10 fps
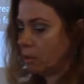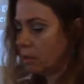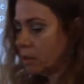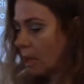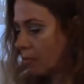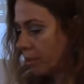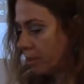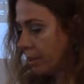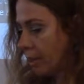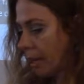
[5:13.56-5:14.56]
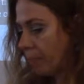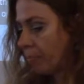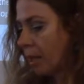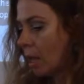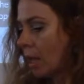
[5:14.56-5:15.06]
been discovered
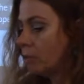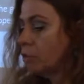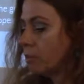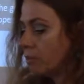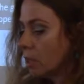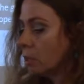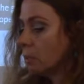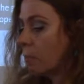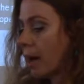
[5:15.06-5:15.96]
and revealed